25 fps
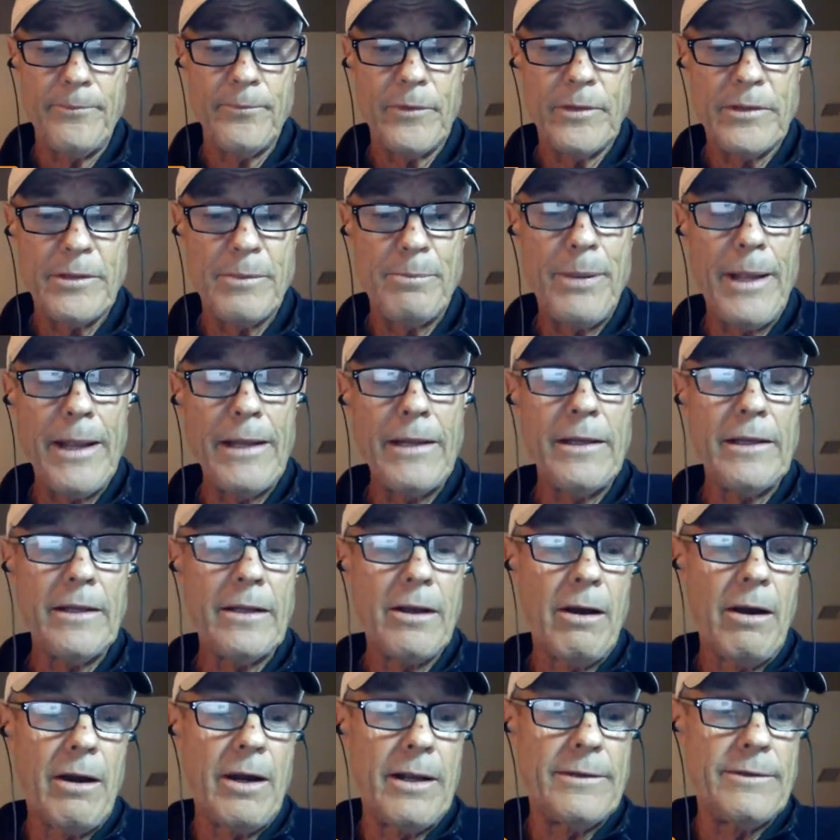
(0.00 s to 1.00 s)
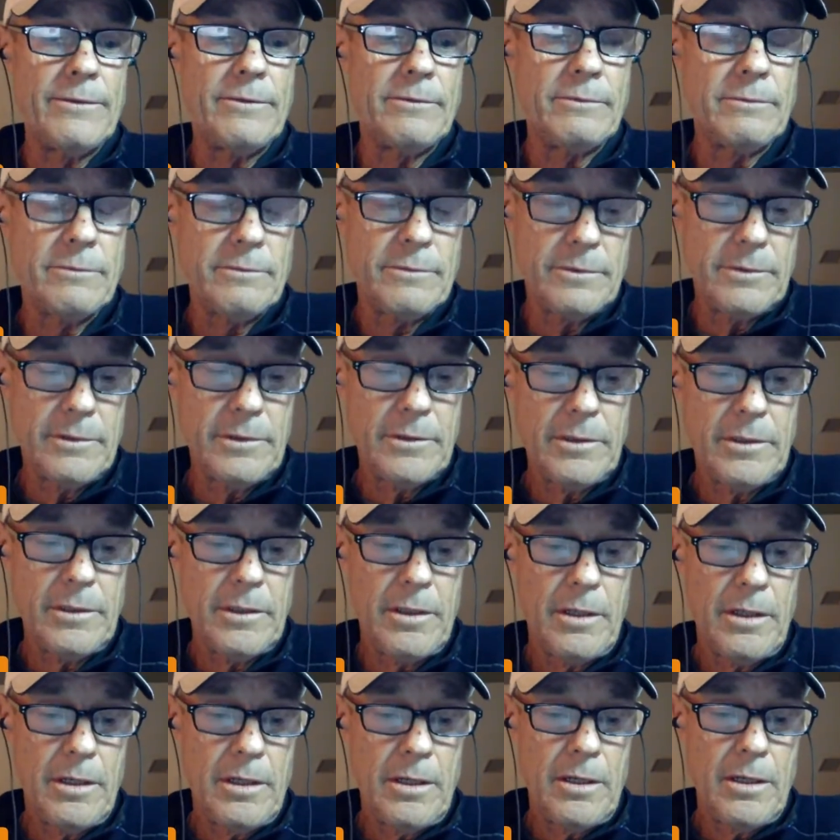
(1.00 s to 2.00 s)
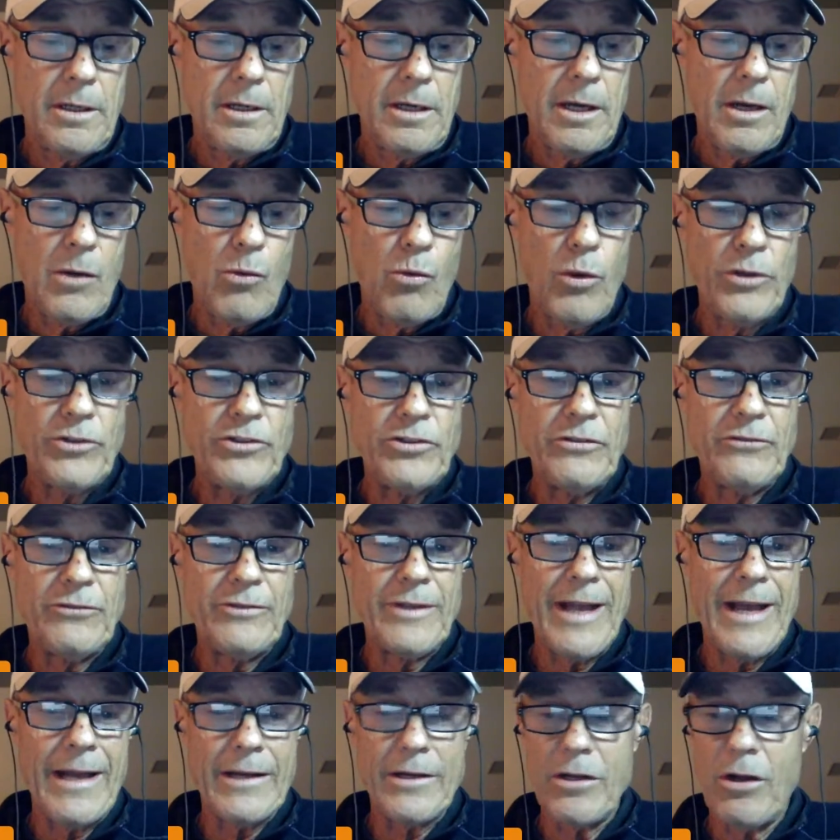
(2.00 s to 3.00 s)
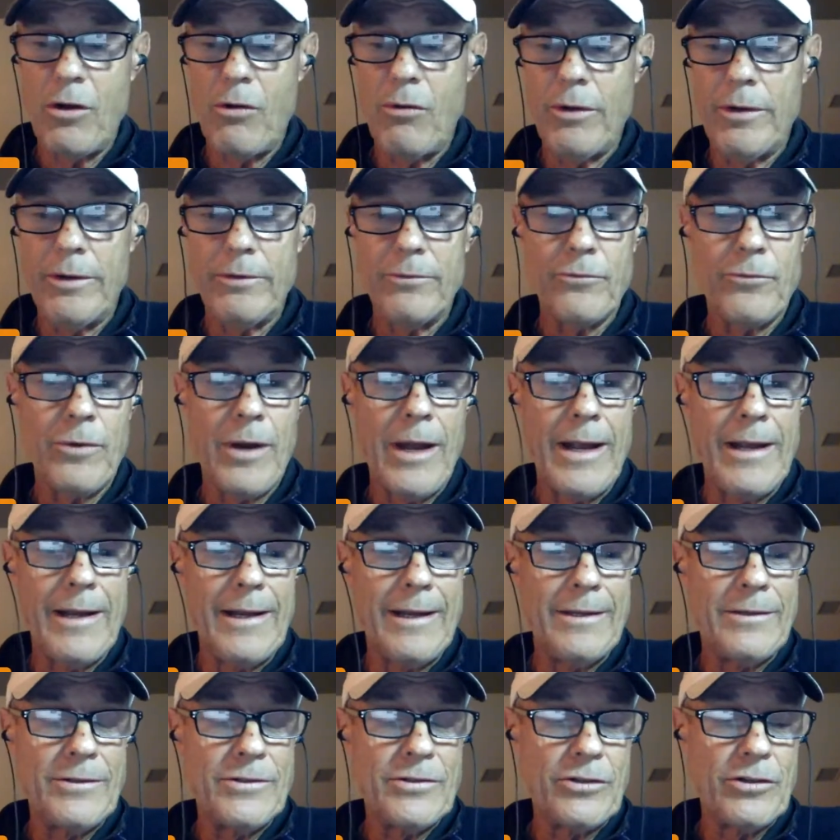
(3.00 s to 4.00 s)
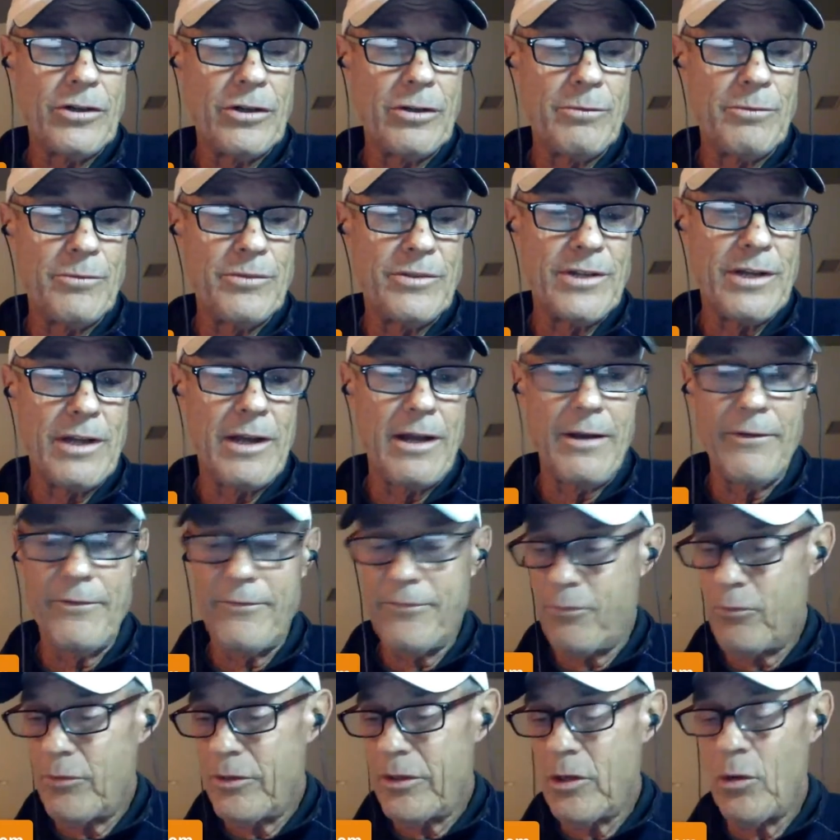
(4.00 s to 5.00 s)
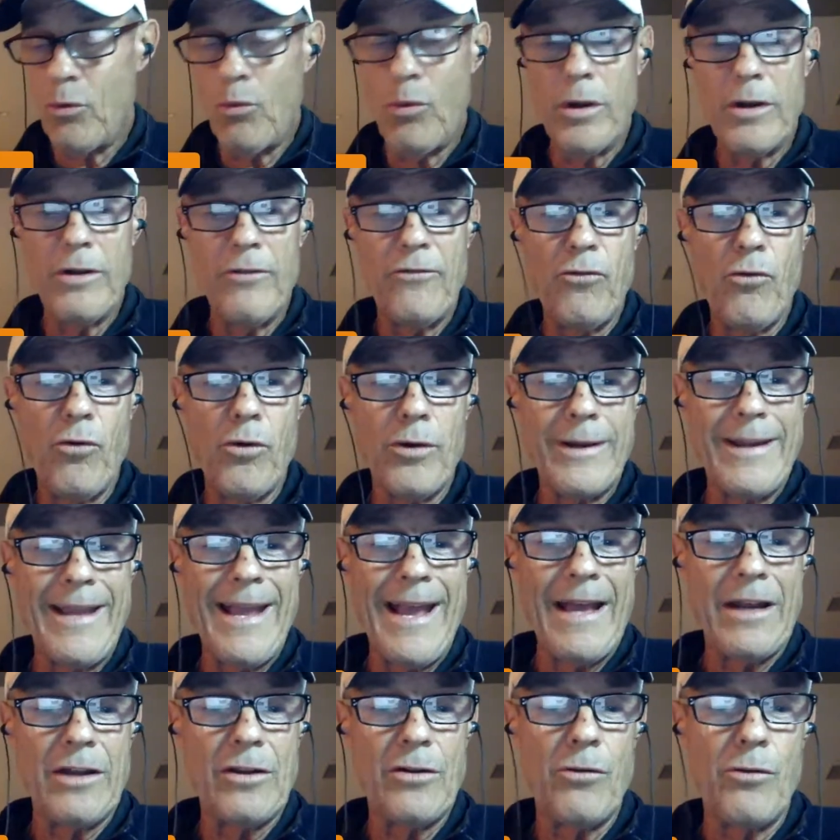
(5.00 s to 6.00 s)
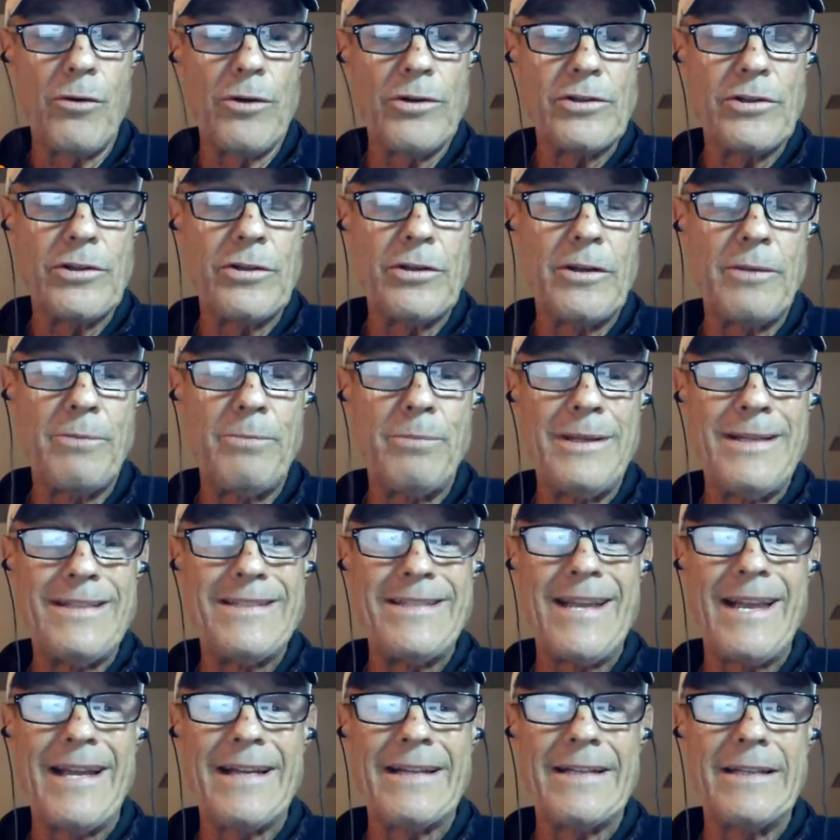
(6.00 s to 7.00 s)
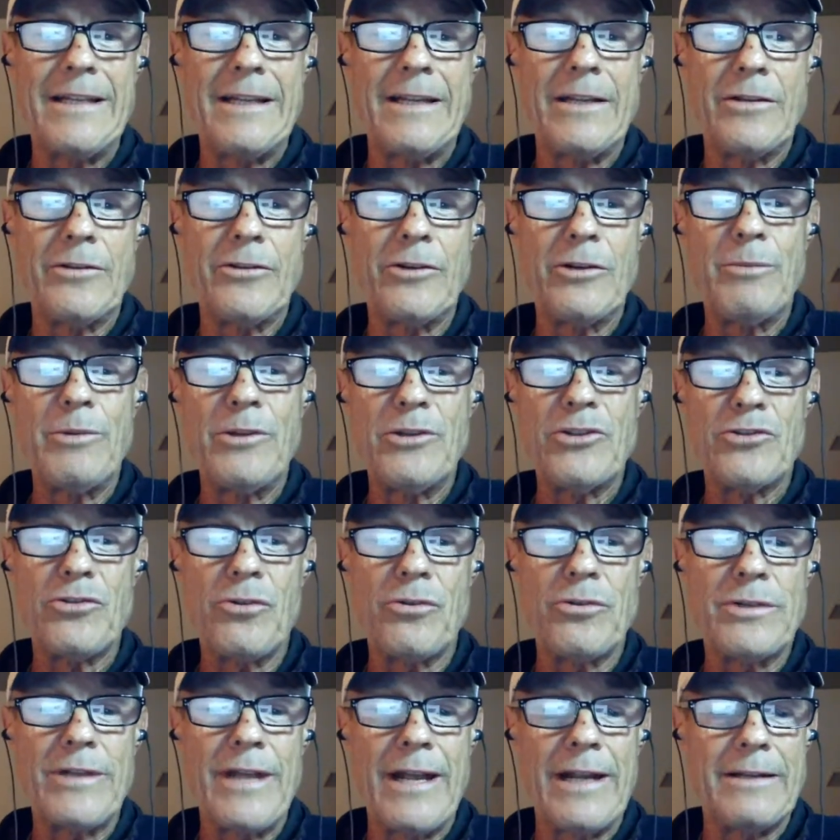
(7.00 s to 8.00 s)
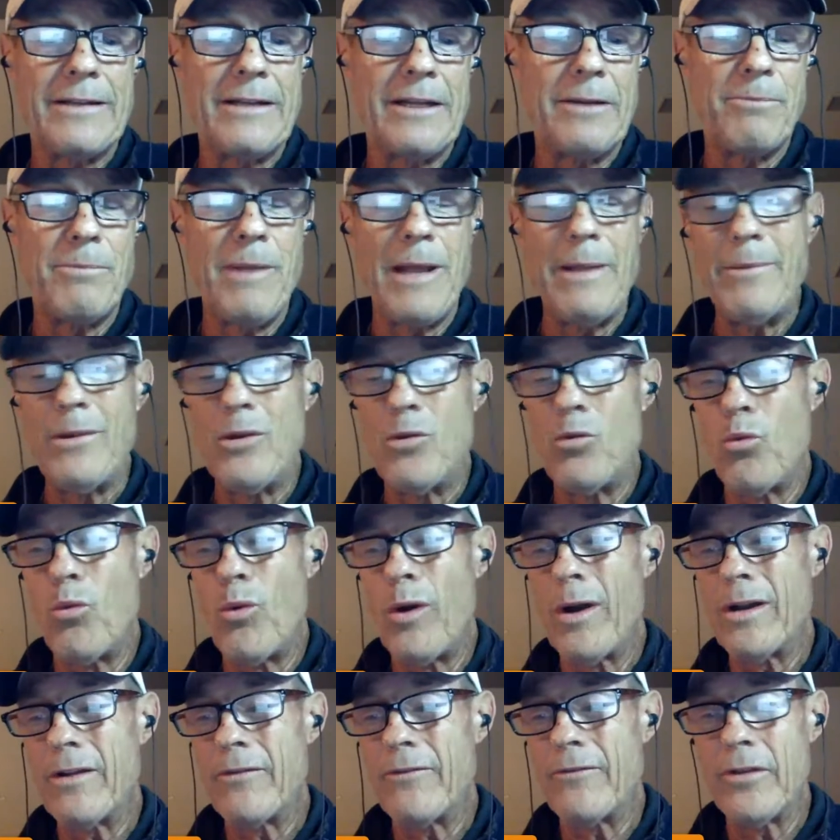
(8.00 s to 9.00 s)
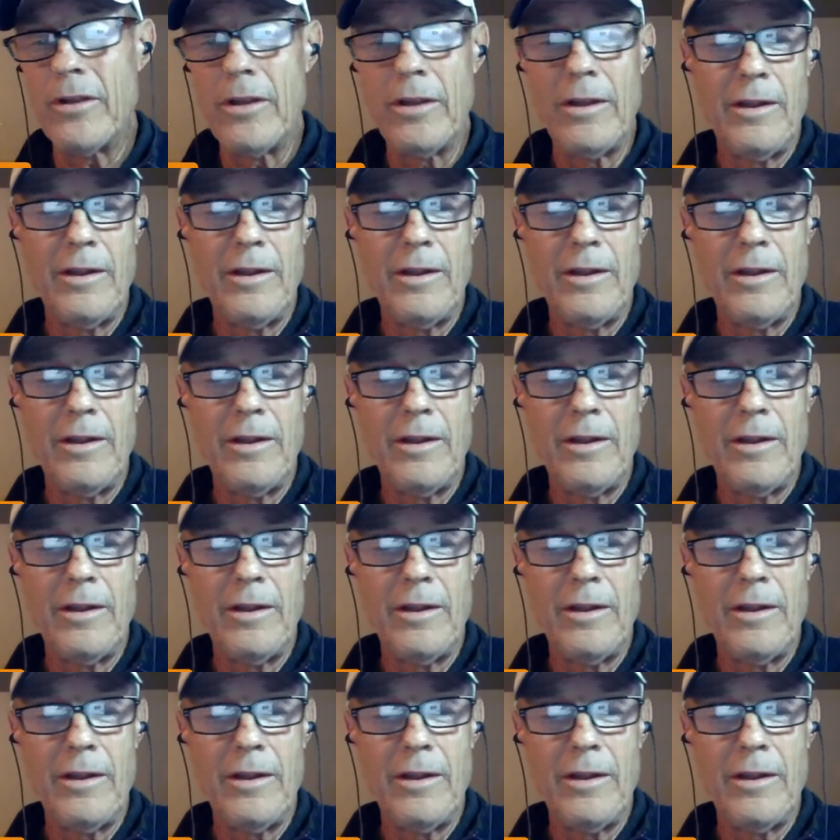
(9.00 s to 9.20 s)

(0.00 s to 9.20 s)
depending on what you've got going, right? In terms of, one of four categories. Could it be technique? Could it be stroke technique? Maybe one of